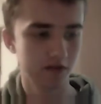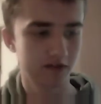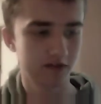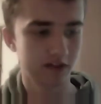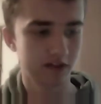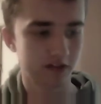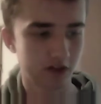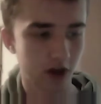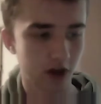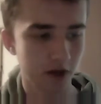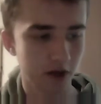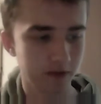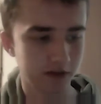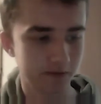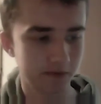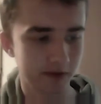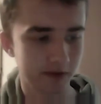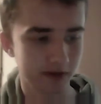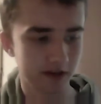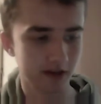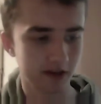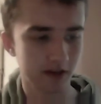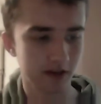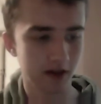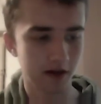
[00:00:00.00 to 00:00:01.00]
This time it's
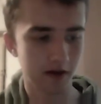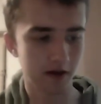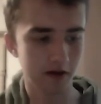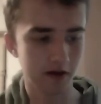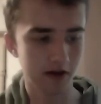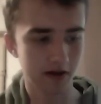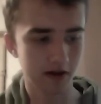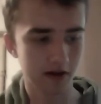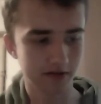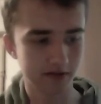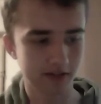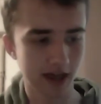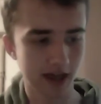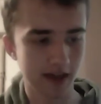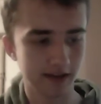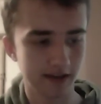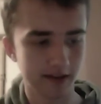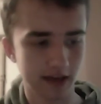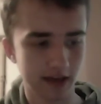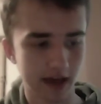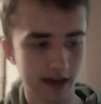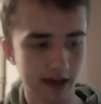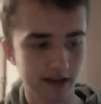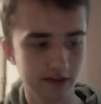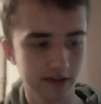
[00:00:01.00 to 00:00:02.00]
been 10
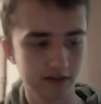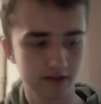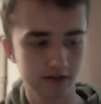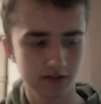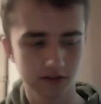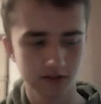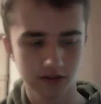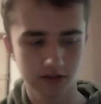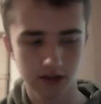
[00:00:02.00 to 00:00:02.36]
days.